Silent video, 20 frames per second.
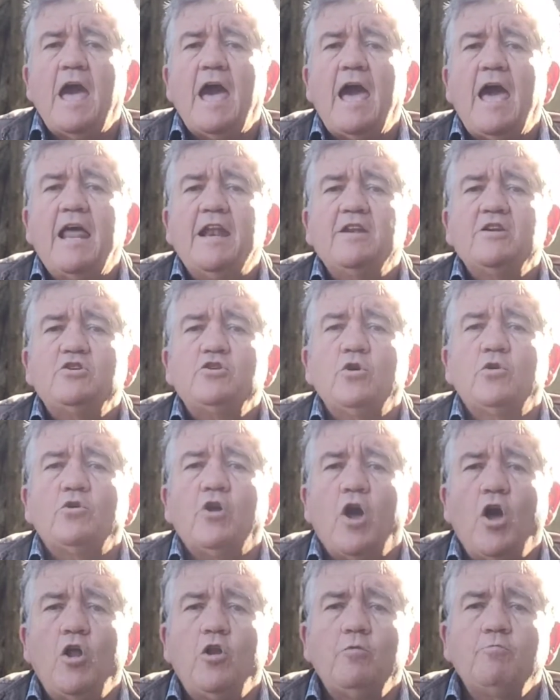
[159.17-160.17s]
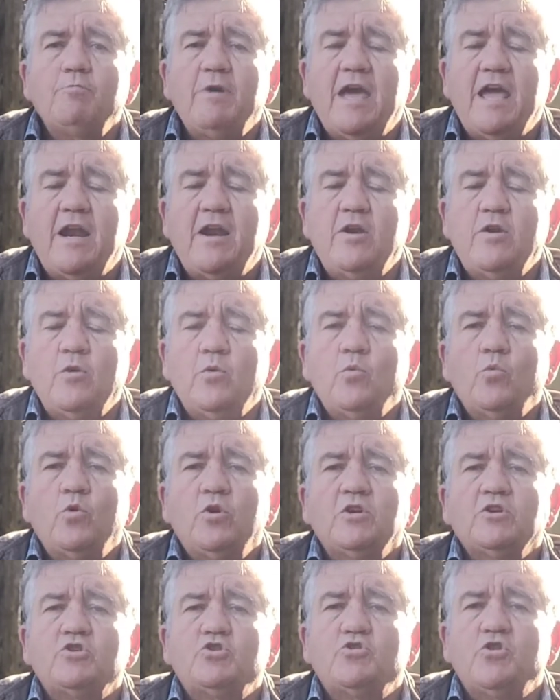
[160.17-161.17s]
and your old men
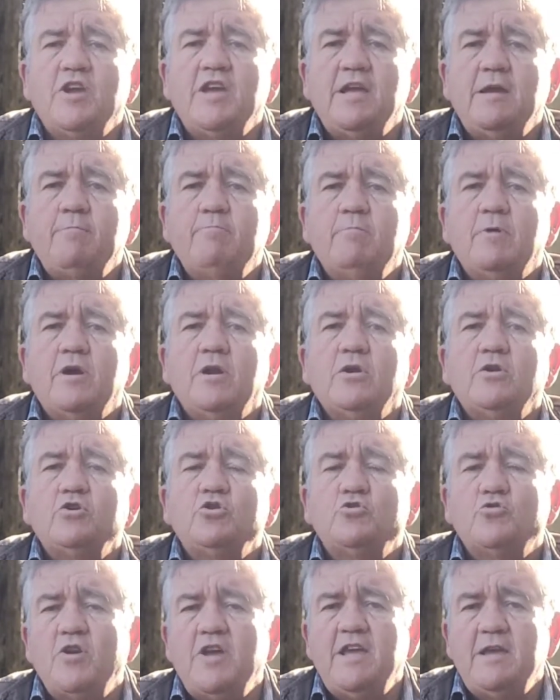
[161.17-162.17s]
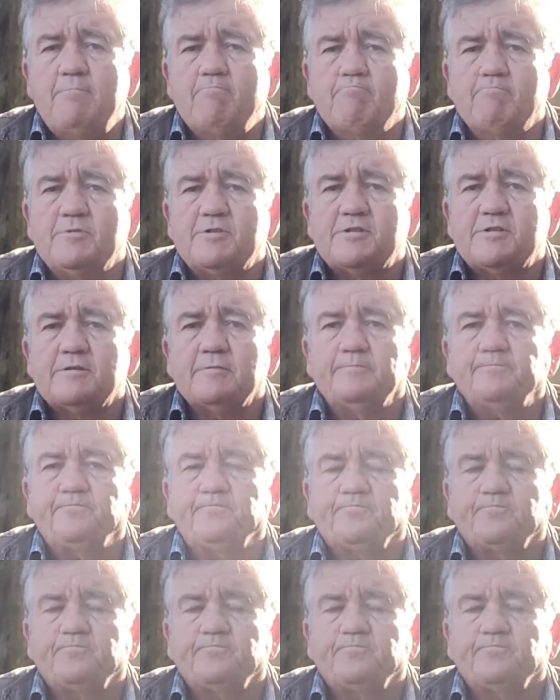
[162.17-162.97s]
will dream dreams.